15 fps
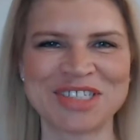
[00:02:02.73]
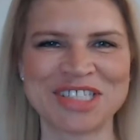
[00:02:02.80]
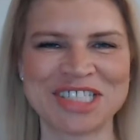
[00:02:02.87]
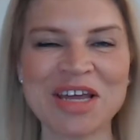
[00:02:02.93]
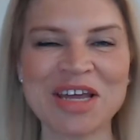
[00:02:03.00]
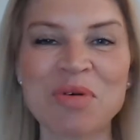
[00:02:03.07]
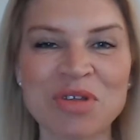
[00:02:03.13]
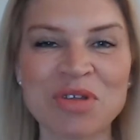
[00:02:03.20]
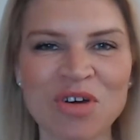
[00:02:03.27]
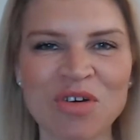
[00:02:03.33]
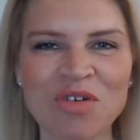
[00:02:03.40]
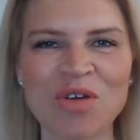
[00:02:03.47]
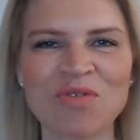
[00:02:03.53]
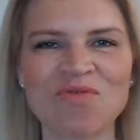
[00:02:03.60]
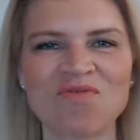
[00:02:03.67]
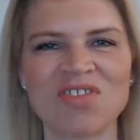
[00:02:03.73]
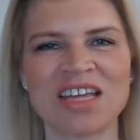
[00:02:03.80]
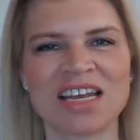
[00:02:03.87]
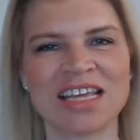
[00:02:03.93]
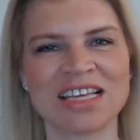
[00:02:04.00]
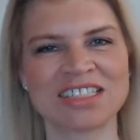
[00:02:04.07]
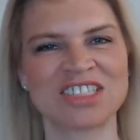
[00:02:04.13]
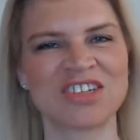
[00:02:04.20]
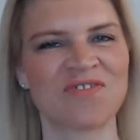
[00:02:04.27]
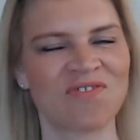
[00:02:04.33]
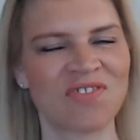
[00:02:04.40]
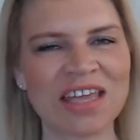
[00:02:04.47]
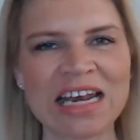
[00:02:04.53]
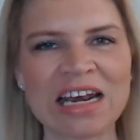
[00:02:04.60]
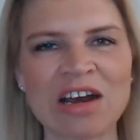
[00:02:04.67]
sit with our own feelings, to
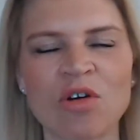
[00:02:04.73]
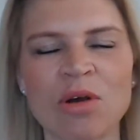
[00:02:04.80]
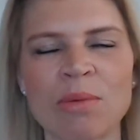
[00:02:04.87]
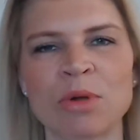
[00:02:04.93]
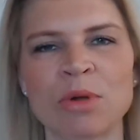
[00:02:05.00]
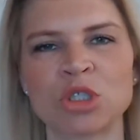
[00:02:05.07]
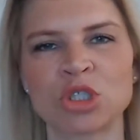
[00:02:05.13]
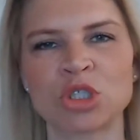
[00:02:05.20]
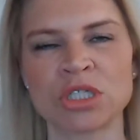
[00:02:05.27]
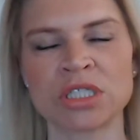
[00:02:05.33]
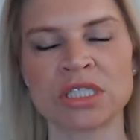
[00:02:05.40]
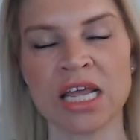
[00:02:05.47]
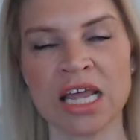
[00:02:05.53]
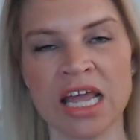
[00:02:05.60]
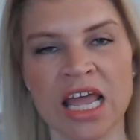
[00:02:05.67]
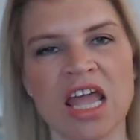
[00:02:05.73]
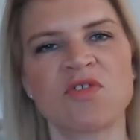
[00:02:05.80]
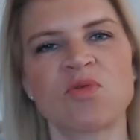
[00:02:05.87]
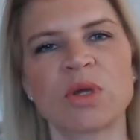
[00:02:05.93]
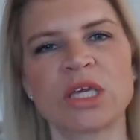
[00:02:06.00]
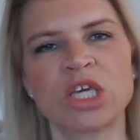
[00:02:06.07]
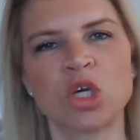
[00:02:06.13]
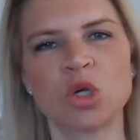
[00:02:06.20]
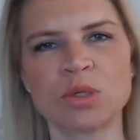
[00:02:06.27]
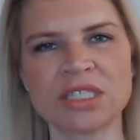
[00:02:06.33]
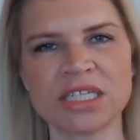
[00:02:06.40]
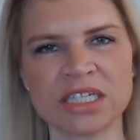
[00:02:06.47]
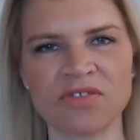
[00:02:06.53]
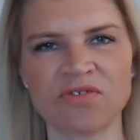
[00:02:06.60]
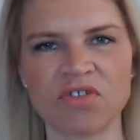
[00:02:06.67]
feel our emotions, if we're
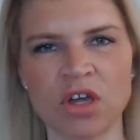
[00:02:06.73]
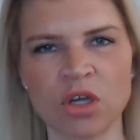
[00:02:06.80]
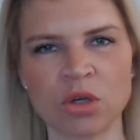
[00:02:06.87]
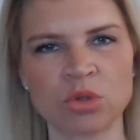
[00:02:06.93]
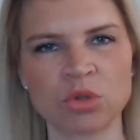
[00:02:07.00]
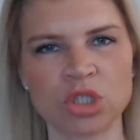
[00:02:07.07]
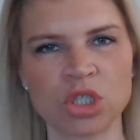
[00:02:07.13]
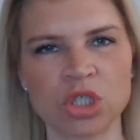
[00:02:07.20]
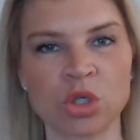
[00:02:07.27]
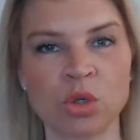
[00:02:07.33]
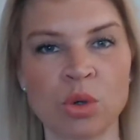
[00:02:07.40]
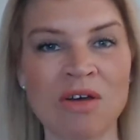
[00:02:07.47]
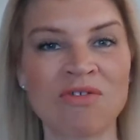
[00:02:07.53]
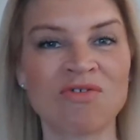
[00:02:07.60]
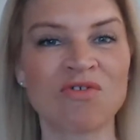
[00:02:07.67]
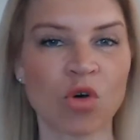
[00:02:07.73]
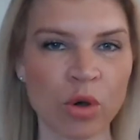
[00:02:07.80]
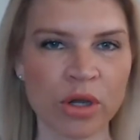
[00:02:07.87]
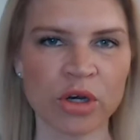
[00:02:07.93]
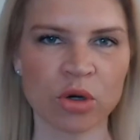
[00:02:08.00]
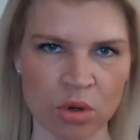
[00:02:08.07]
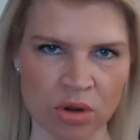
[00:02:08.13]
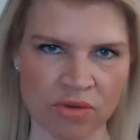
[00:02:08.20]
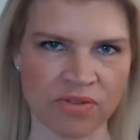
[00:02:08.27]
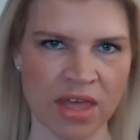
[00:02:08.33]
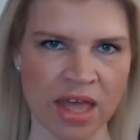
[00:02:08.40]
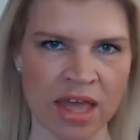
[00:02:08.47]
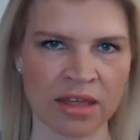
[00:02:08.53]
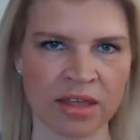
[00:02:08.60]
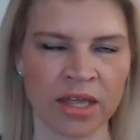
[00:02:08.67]
using the phone to avoid all of
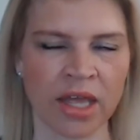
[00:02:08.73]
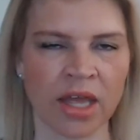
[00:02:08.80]
that,